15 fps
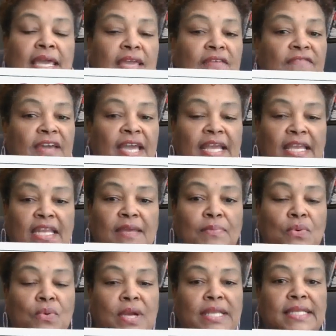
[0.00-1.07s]
If at any
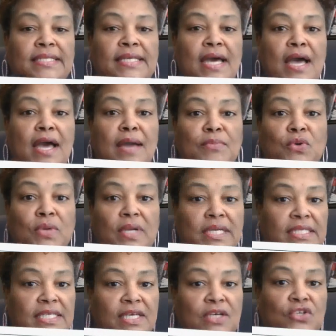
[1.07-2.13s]
point in time
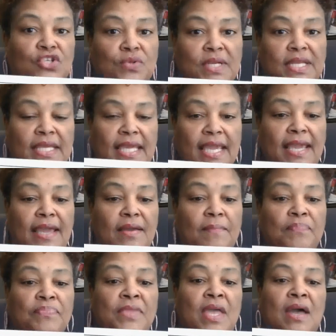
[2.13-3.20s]
Cricut tells you it can't
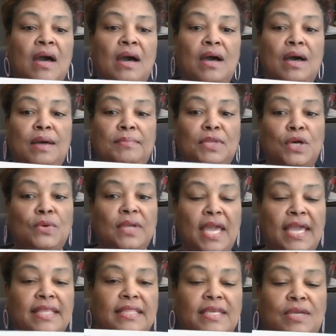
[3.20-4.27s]
um,
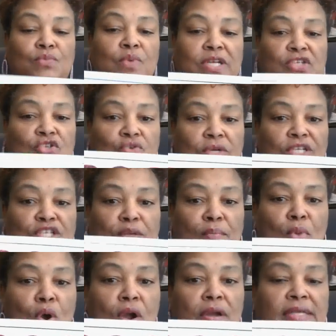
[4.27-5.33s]
locate the registration
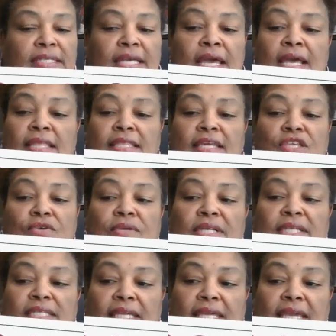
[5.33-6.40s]
marks, then you
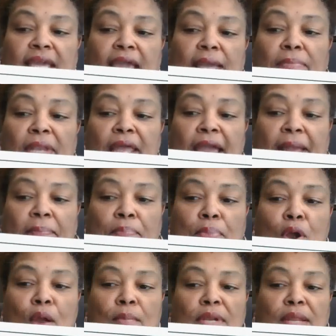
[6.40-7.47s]
can get a black
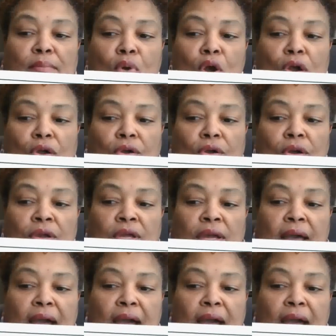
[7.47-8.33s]
permanent marker.